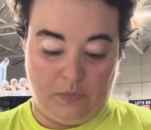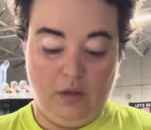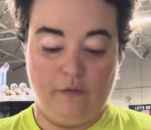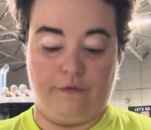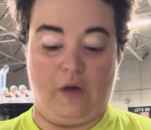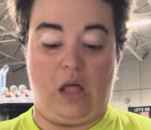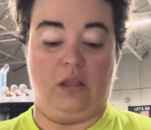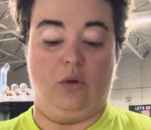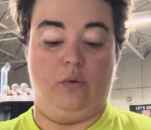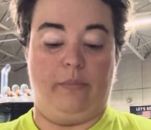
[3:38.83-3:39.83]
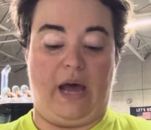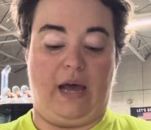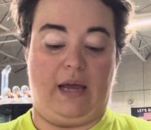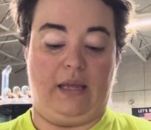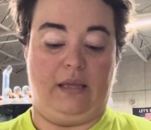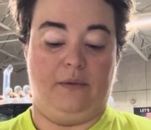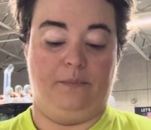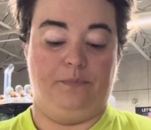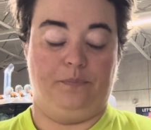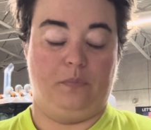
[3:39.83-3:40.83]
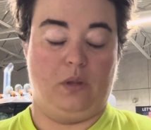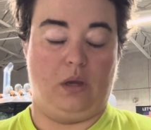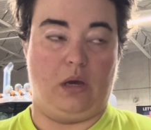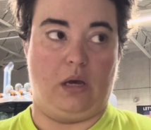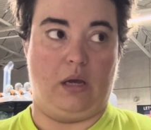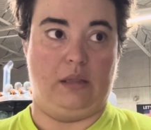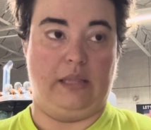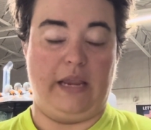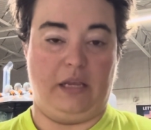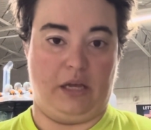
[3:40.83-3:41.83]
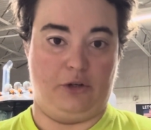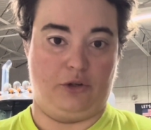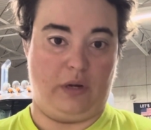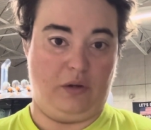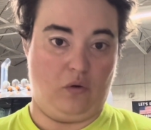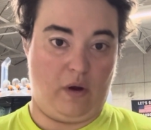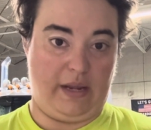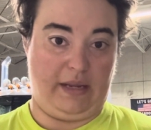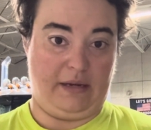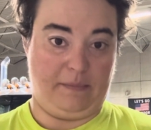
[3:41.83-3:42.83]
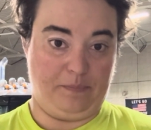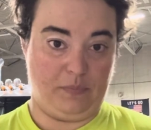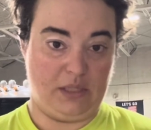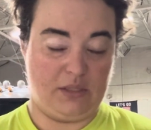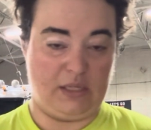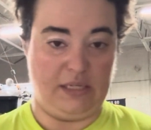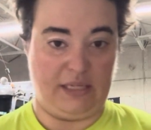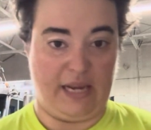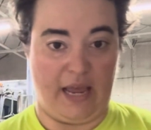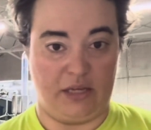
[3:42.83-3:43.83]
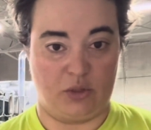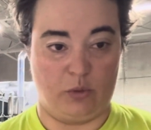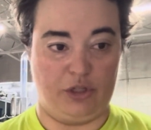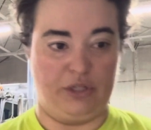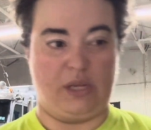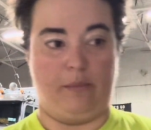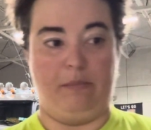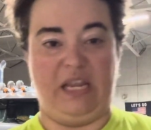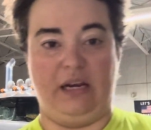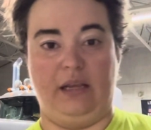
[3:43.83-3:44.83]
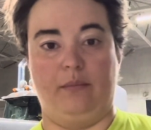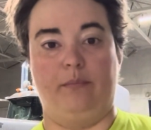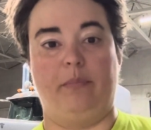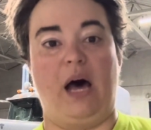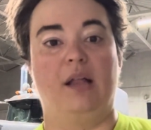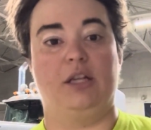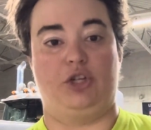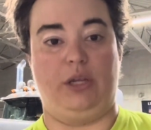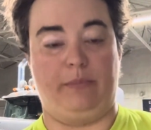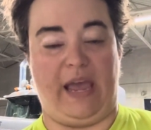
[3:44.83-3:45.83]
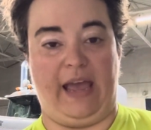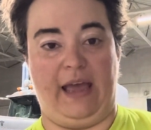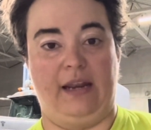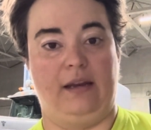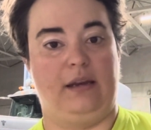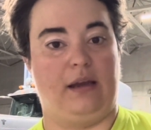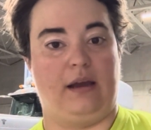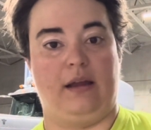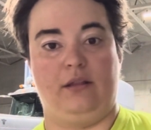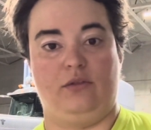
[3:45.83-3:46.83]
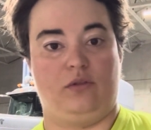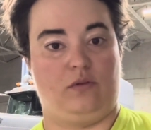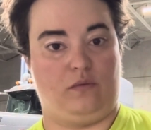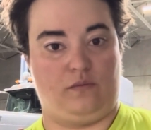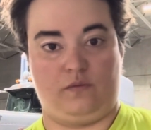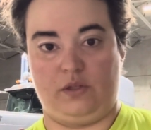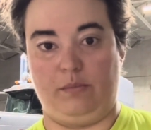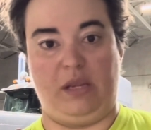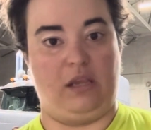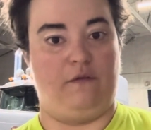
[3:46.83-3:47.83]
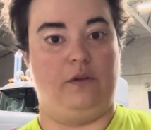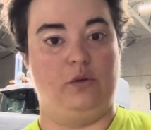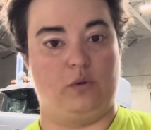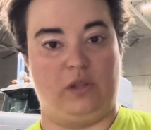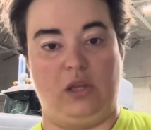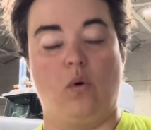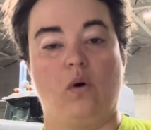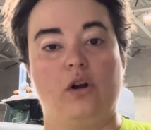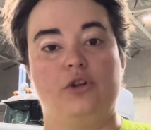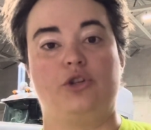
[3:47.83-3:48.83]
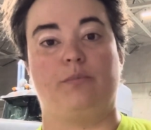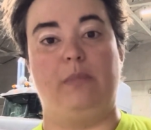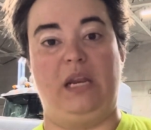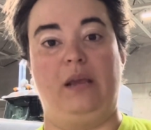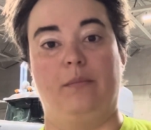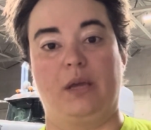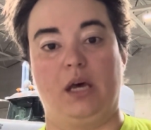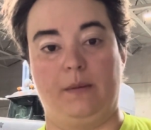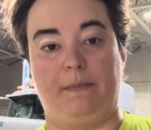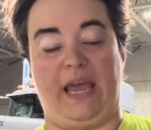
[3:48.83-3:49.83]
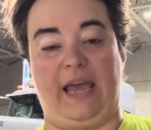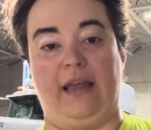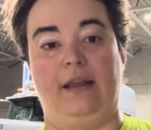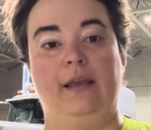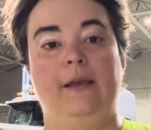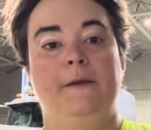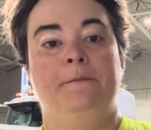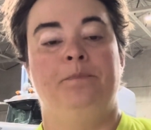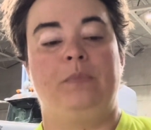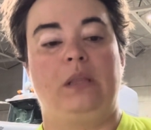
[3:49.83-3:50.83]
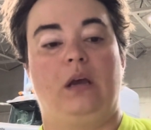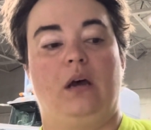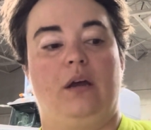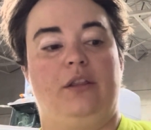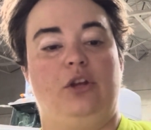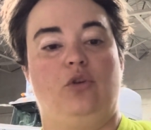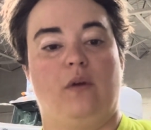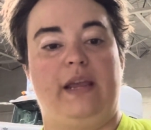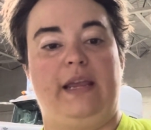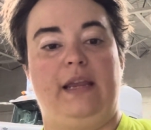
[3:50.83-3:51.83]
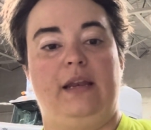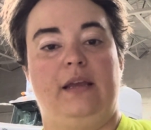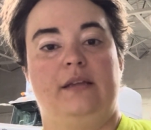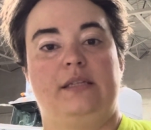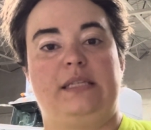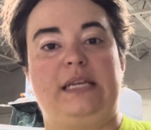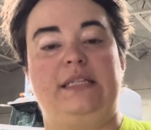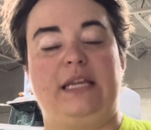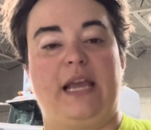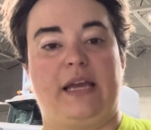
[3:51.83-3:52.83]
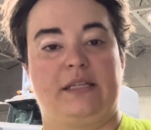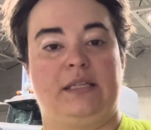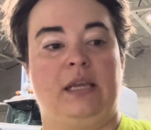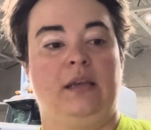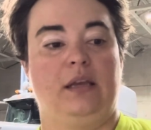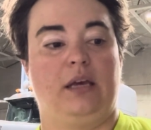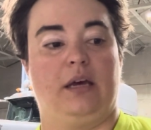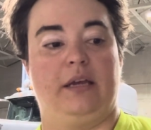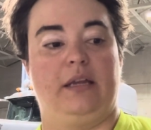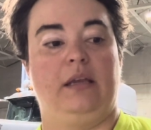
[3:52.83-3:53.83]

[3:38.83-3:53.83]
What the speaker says: followed by Lake Country green CCS, which is a medium polishing pad, not to be confused with the orange medium cut pad. The green CCS cut